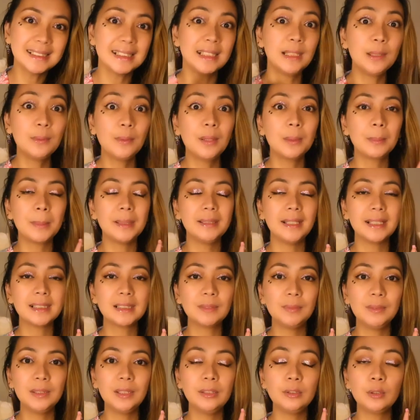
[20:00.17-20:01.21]
See you on my
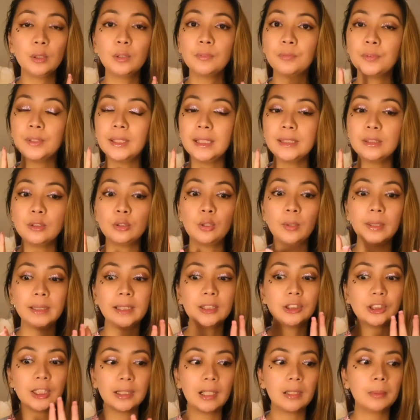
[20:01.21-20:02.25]
next video, and don't forget to go ahead
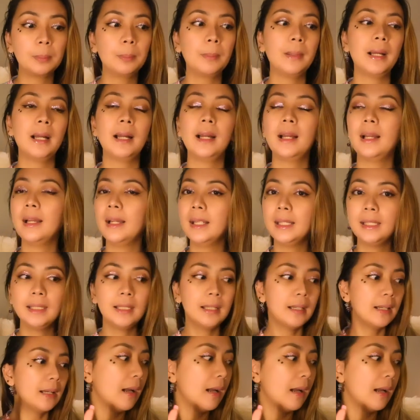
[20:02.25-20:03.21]
and check out my